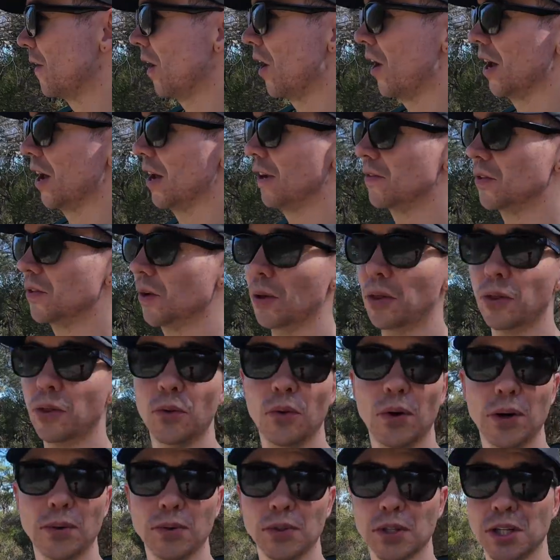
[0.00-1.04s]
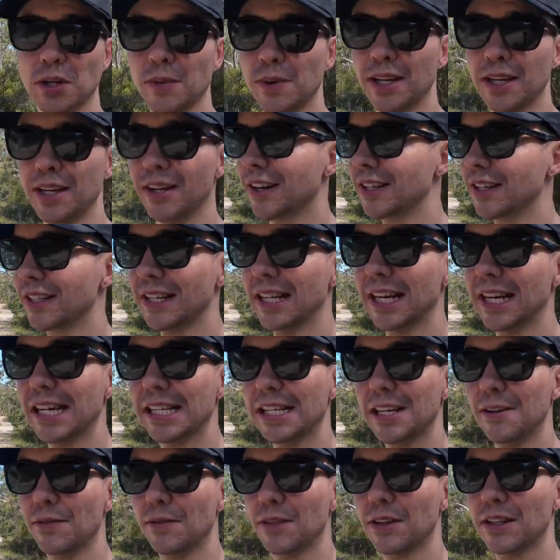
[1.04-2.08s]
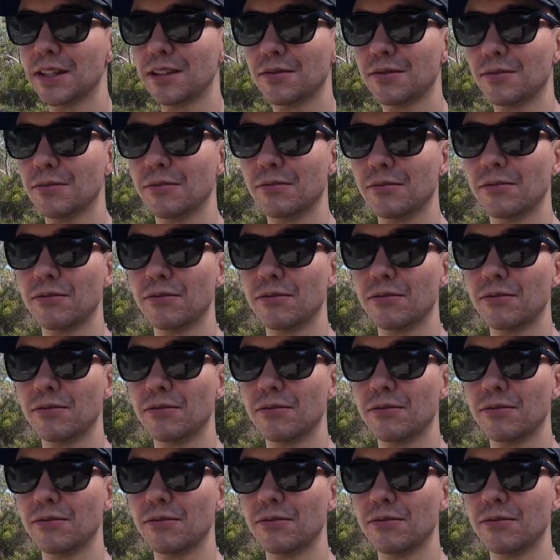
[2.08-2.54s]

5, so I thought it was going to be nice and easy for this